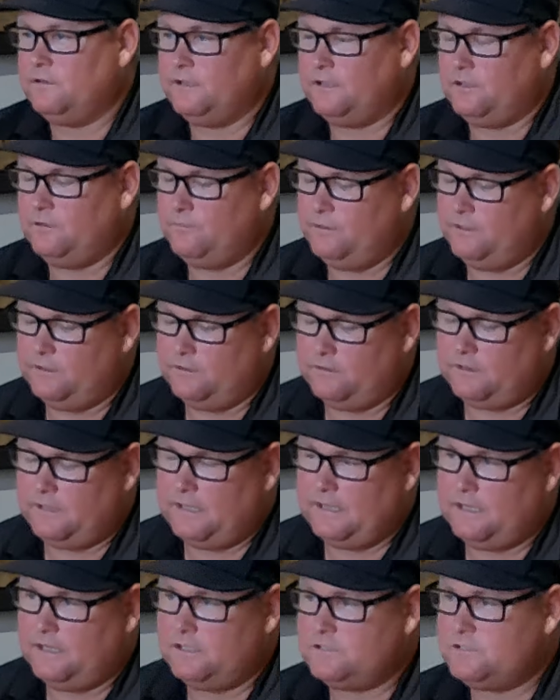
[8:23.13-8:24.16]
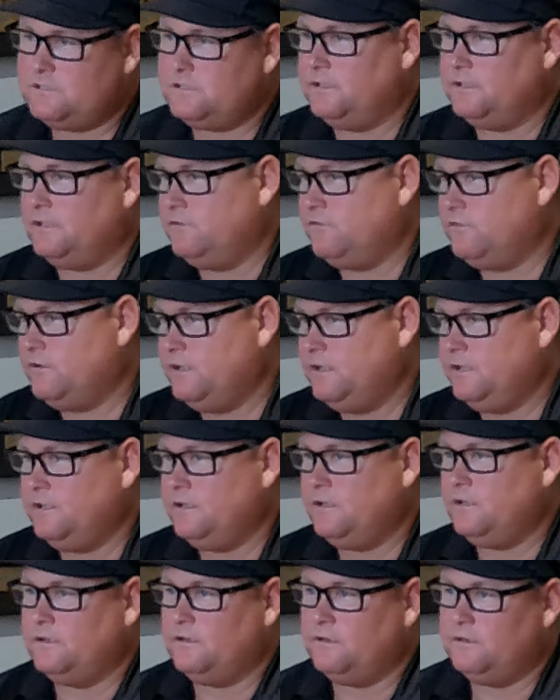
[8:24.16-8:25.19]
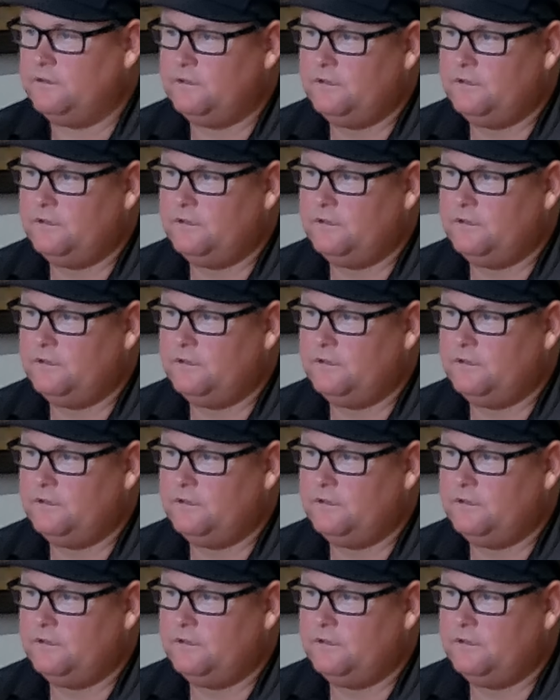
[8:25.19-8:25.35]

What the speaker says: like you'd be in class and then training, and